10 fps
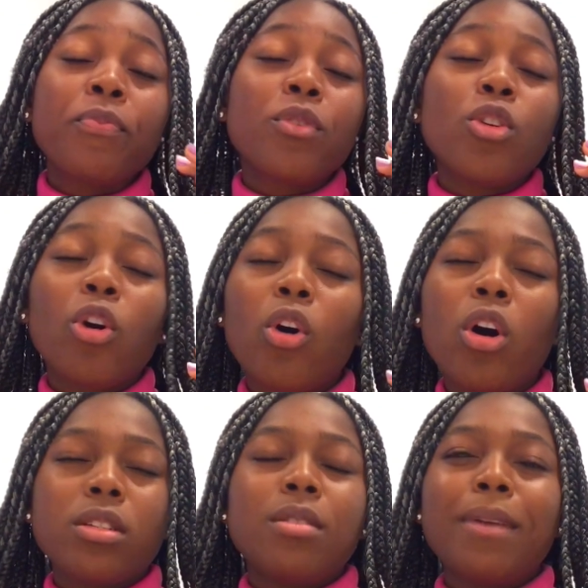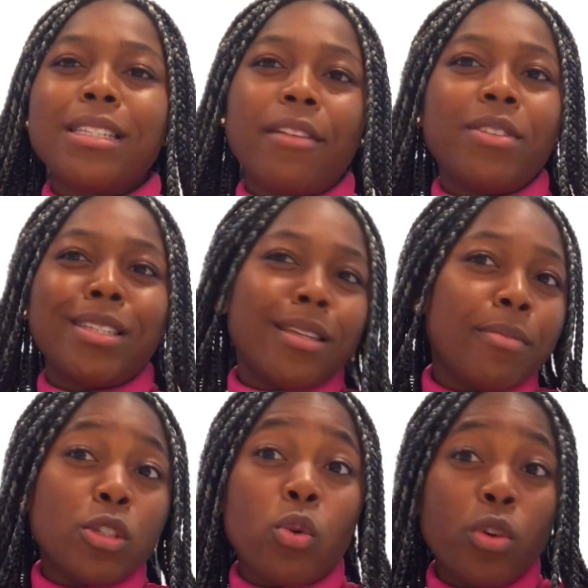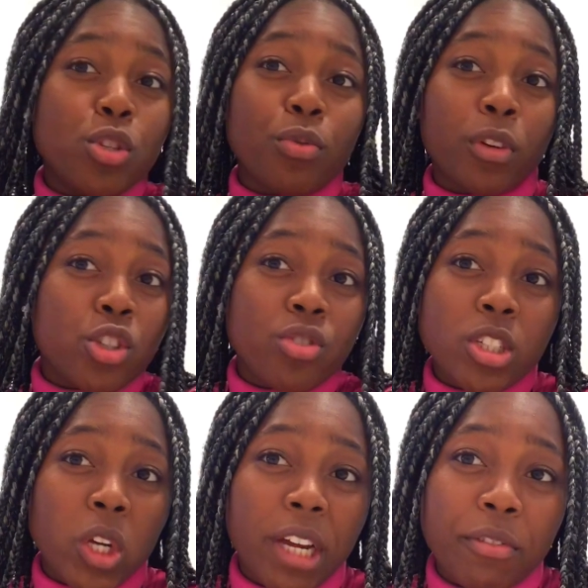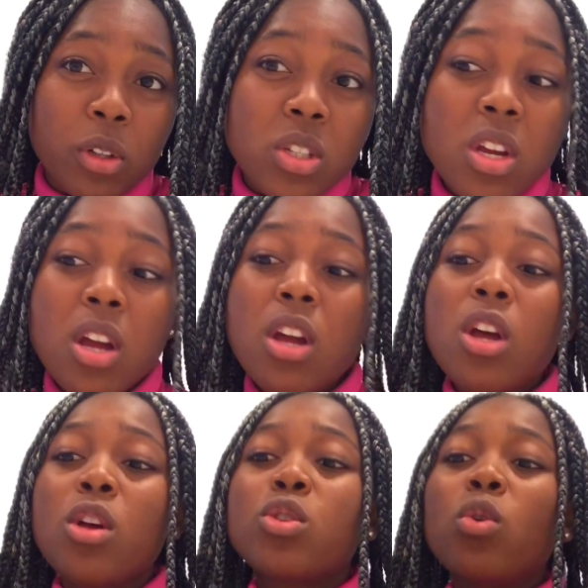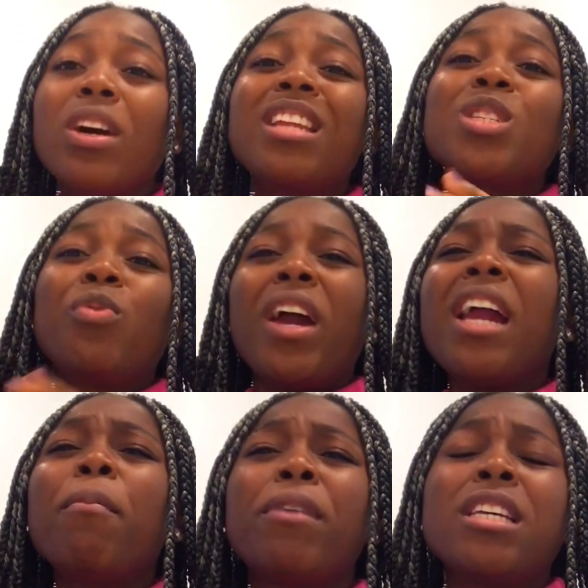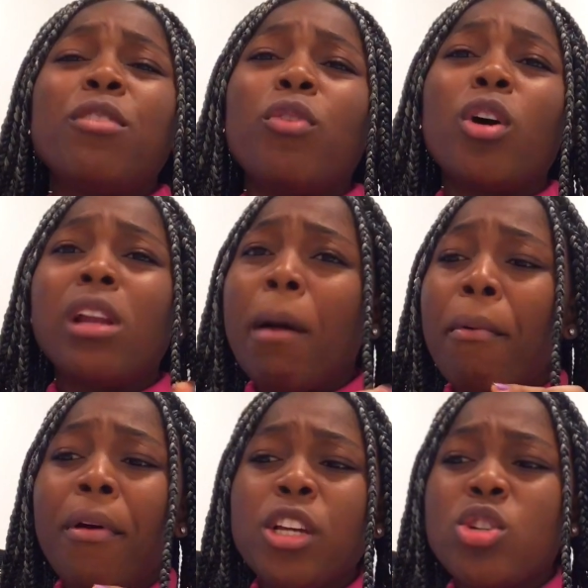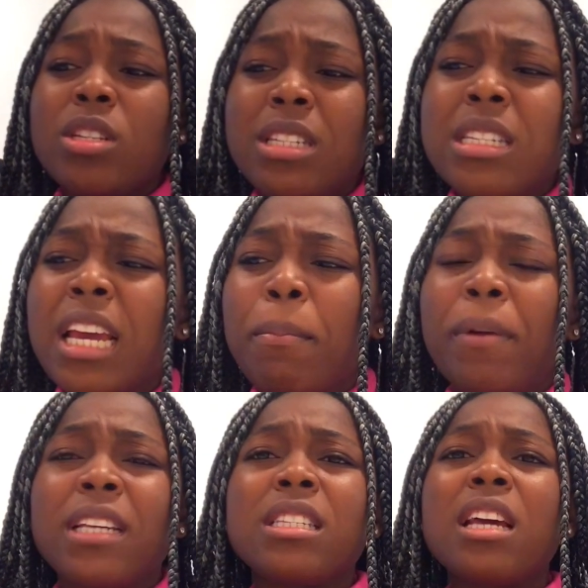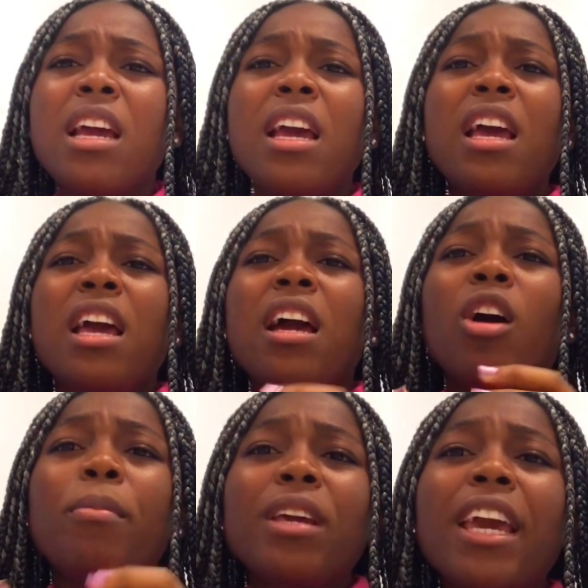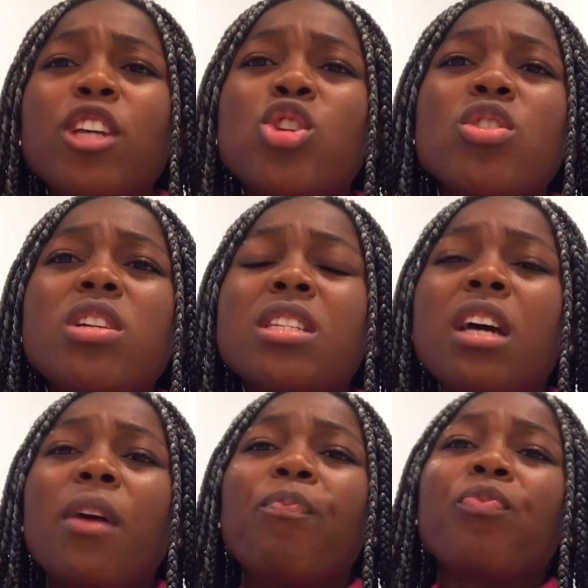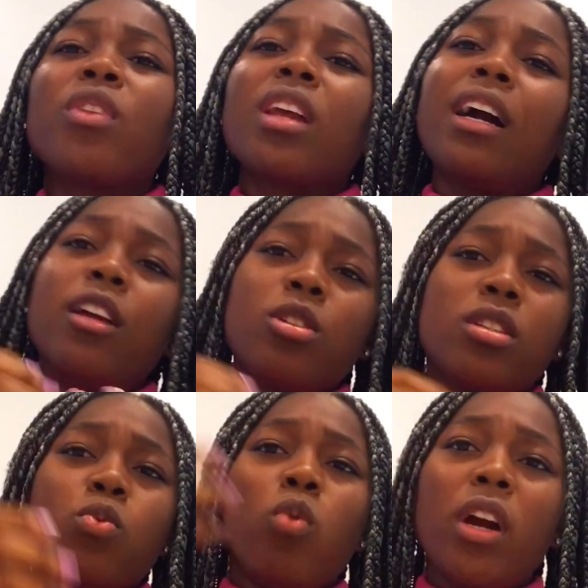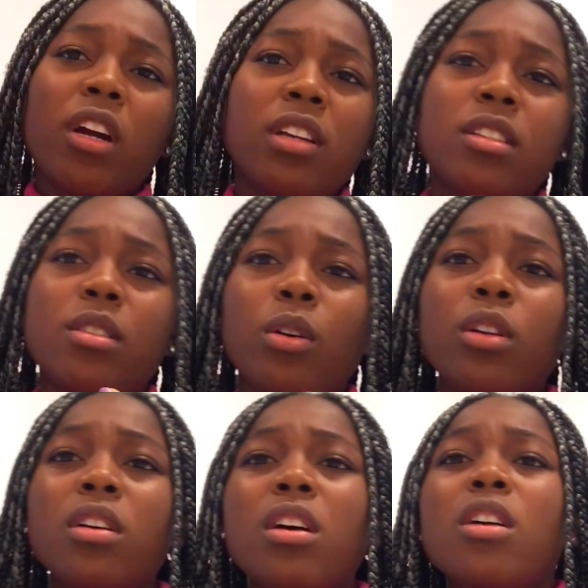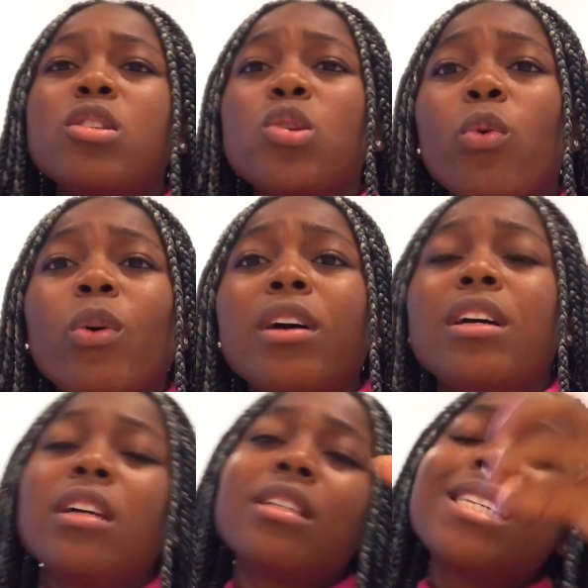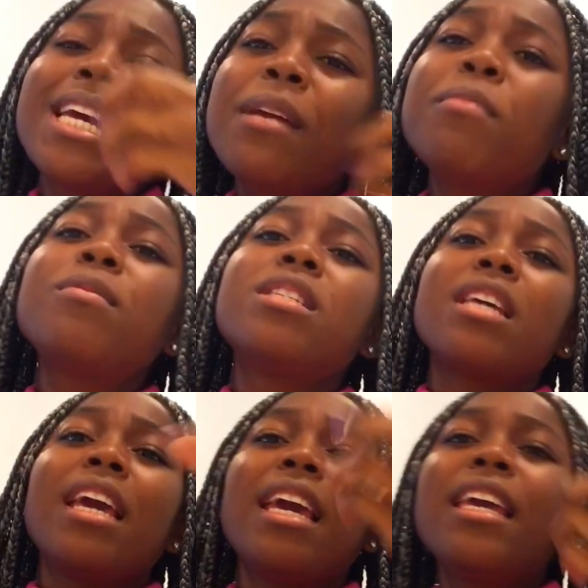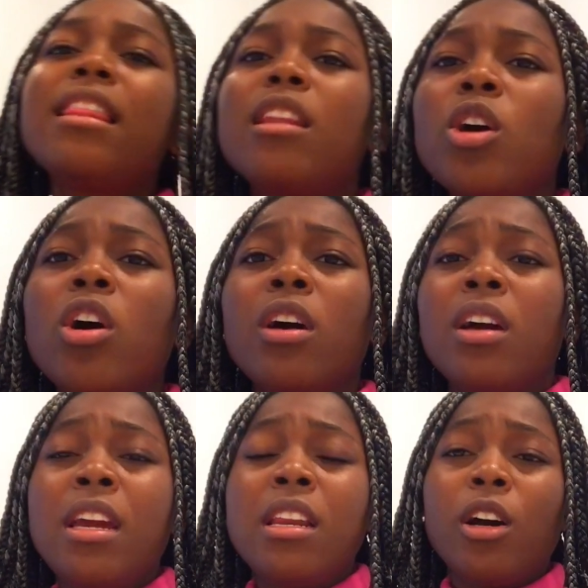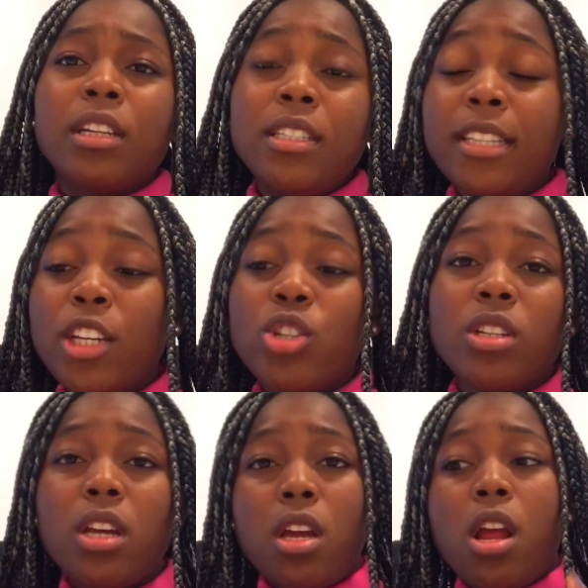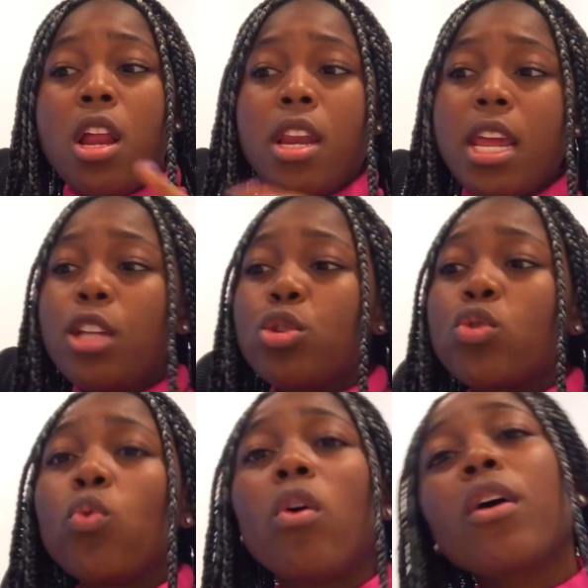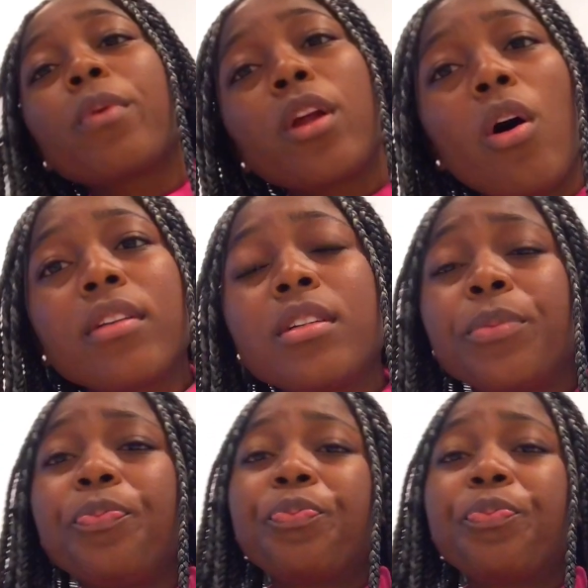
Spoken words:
your customer service team is going to frustrate your effort. So it is very important for collaboration to take place. Communication cannot work on its own. So teams in the organization needs to work together